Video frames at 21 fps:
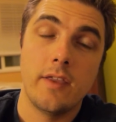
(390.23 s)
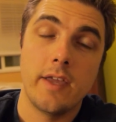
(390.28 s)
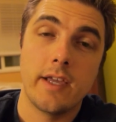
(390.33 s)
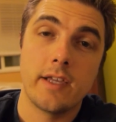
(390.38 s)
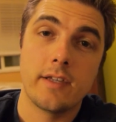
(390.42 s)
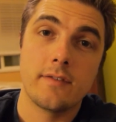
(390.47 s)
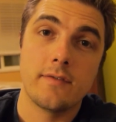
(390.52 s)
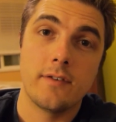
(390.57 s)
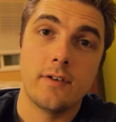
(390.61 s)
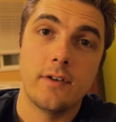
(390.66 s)

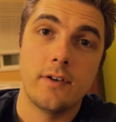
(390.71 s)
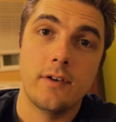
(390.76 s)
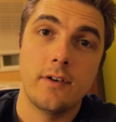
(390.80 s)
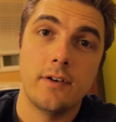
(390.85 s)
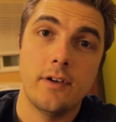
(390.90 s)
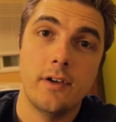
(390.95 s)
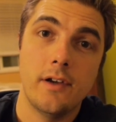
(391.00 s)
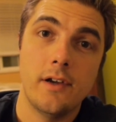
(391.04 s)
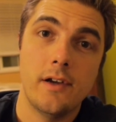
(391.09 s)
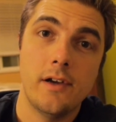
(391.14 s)
thanks
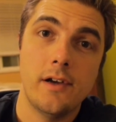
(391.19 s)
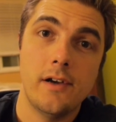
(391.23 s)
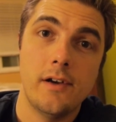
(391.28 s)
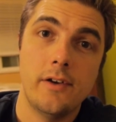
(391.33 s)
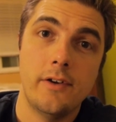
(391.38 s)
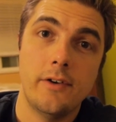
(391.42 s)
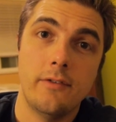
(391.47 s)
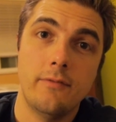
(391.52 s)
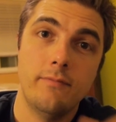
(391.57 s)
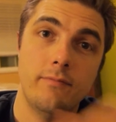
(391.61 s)
for
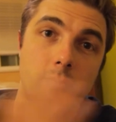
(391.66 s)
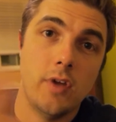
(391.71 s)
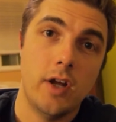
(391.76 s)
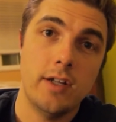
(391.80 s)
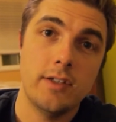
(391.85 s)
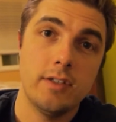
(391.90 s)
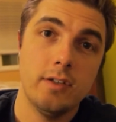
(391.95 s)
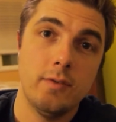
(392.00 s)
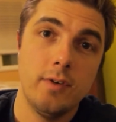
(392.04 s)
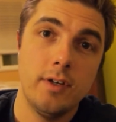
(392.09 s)
your
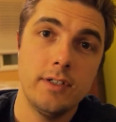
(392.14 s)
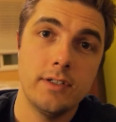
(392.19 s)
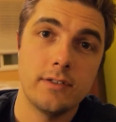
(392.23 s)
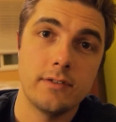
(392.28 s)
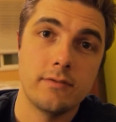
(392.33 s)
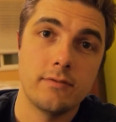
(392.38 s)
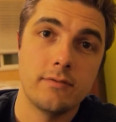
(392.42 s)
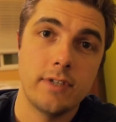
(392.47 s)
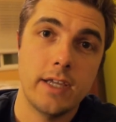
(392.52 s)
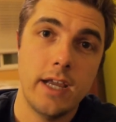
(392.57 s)
thoughts and
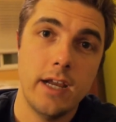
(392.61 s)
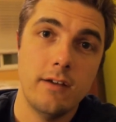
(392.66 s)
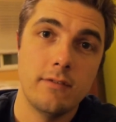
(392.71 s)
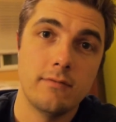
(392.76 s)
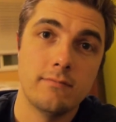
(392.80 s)
questions. Take